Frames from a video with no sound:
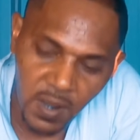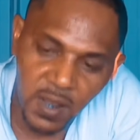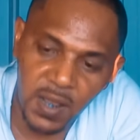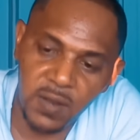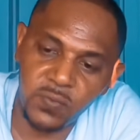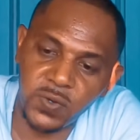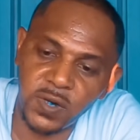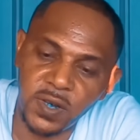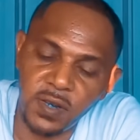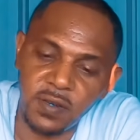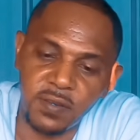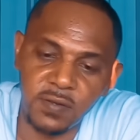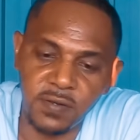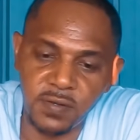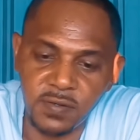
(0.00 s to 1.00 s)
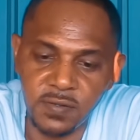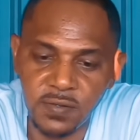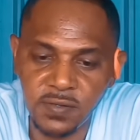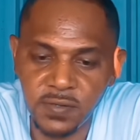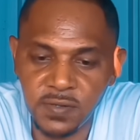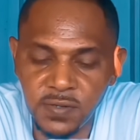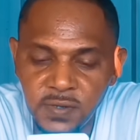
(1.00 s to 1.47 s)
I would either
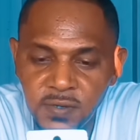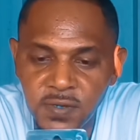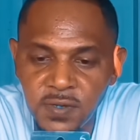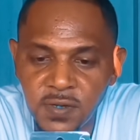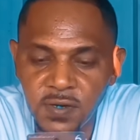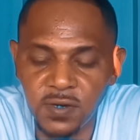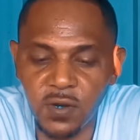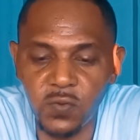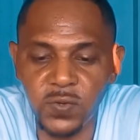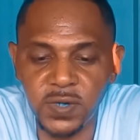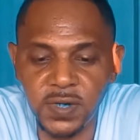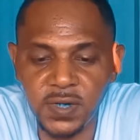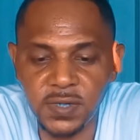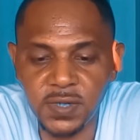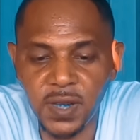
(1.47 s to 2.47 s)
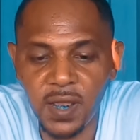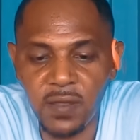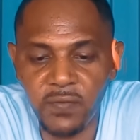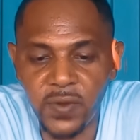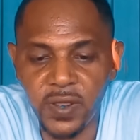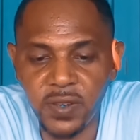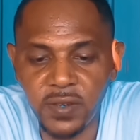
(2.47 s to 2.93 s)
go with this
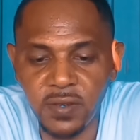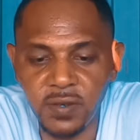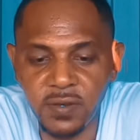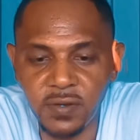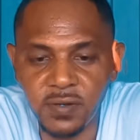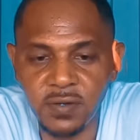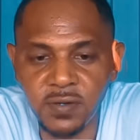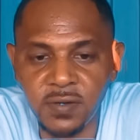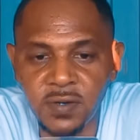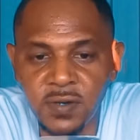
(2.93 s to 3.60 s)
guy right here,